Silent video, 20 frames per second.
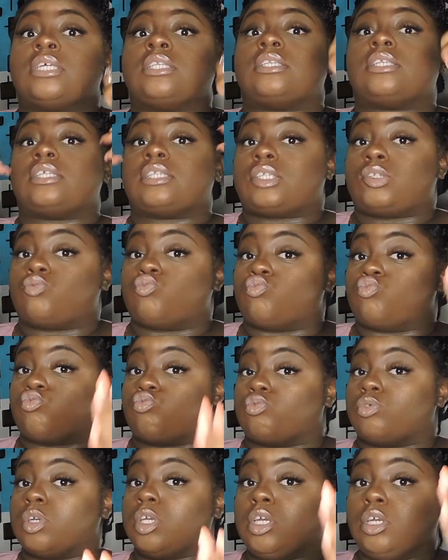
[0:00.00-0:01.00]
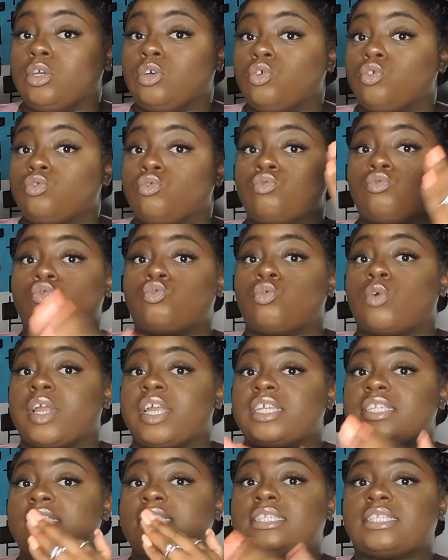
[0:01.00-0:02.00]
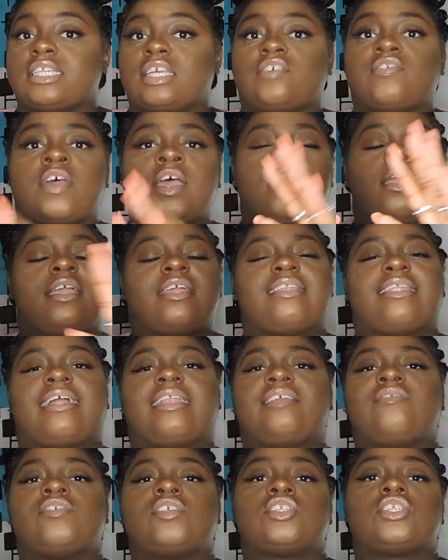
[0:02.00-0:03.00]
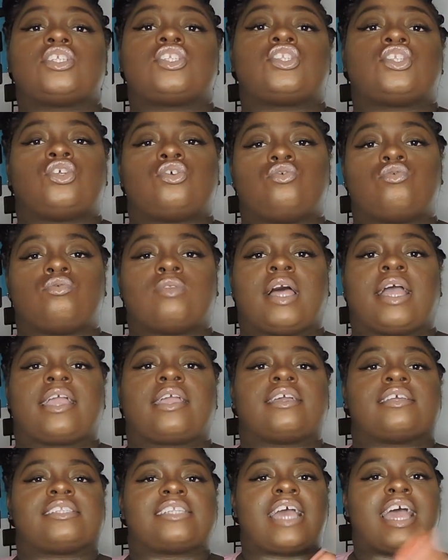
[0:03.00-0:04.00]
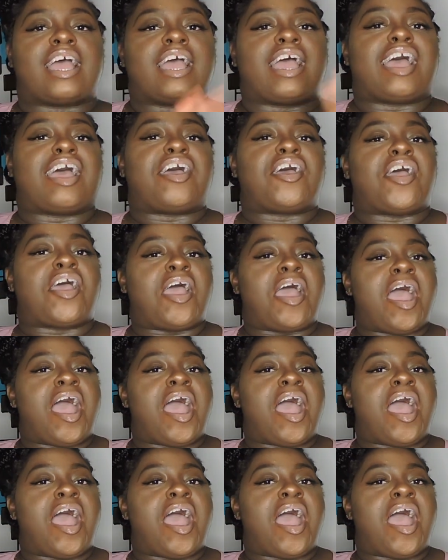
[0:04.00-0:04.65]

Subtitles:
did some real crazy stuff, and not even just dude, like, cause I